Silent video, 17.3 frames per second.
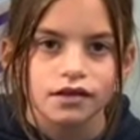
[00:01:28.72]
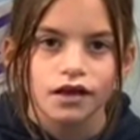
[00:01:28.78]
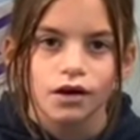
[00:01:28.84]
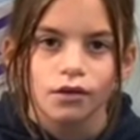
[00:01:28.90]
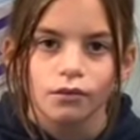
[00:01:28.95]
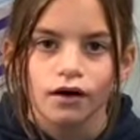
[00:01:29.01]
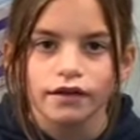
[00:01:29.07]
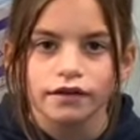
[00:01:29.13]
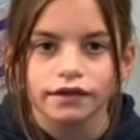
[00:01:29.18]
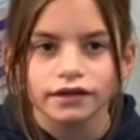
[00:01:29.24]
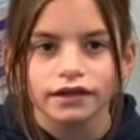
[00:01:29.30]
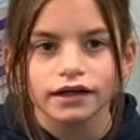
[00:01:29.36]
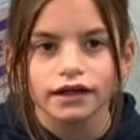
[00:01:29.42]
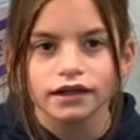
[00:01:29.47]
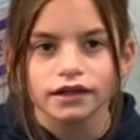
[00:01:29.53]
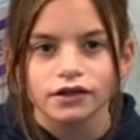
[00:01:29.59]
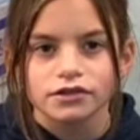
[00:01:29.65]
One thing
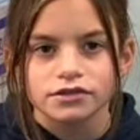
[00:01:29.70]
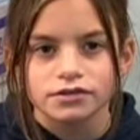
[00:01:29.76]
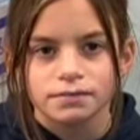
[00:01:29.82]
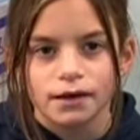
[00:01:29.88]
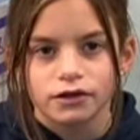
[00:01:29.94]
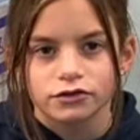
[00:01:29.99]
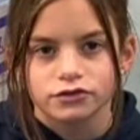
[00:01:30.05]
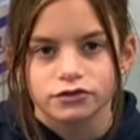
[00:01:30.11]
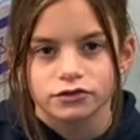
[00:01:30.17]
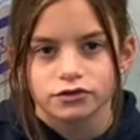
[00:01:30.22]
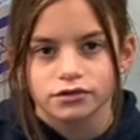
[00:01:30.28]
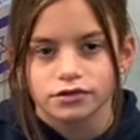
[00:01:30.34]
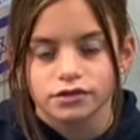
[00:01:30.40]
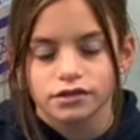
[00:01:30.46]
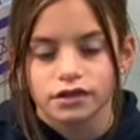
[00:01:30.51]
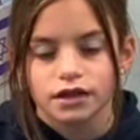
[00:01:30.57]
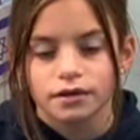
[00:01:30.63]
I learned about
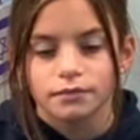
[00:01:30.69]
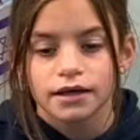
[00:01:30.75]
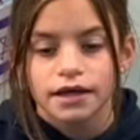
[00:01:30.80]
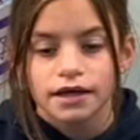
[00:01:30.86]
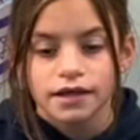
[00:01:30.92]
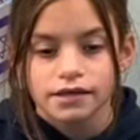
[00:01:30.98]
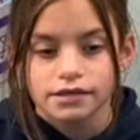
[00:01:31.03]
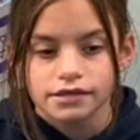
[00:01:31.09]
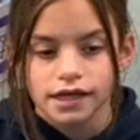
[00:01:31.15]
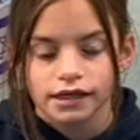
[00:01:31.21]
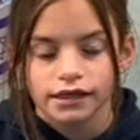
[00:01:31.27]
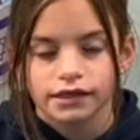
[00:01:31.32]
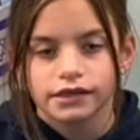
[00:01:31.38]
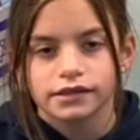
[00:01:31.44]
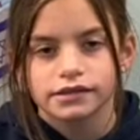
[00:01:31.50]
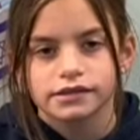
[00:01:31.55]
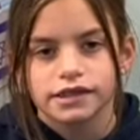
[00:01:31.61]
Jerusalem is that
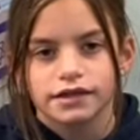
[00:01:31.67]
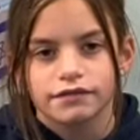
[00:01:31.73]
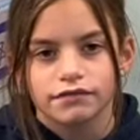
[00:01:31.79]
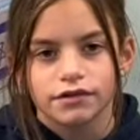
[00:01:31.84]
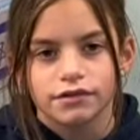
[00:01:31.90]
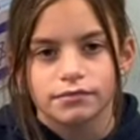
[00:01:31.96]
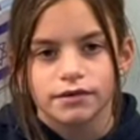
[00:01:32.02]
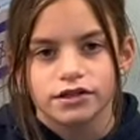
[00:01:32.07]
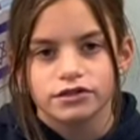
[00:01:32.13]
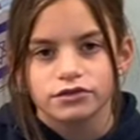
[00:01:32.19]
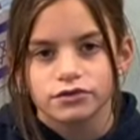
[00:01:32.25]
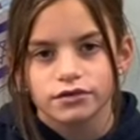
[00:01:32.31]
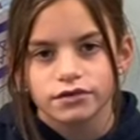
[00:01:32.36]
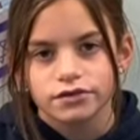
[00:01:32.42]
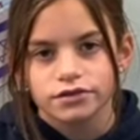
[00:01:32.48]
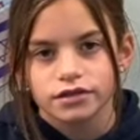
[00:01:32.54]
King David made Jerusalem